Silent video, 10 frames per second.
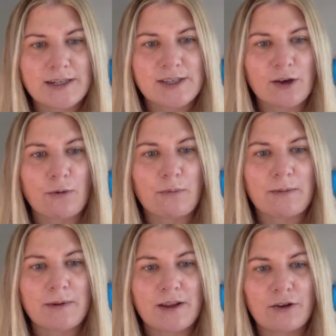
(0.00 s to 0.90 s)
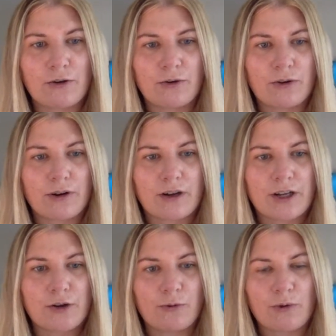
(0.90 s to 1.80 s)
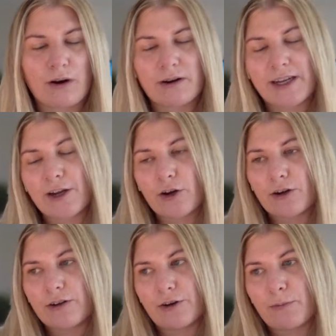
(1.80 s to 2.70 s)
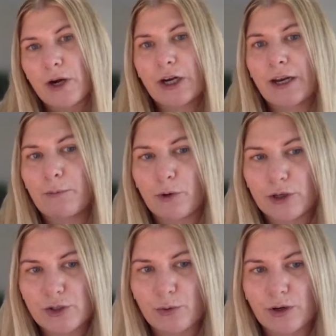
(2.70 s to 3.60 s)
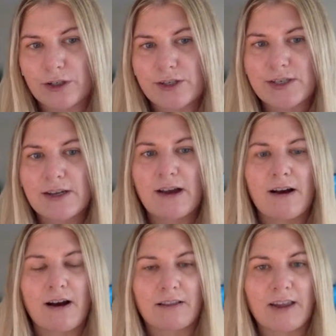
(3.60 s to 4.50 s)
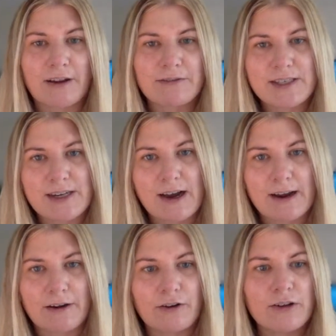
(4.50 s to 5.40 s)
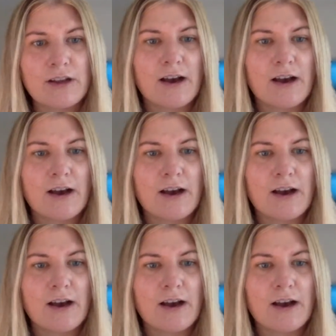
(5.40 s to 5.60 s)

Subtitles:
So maybe you gear your marketing more towards a lifestyle.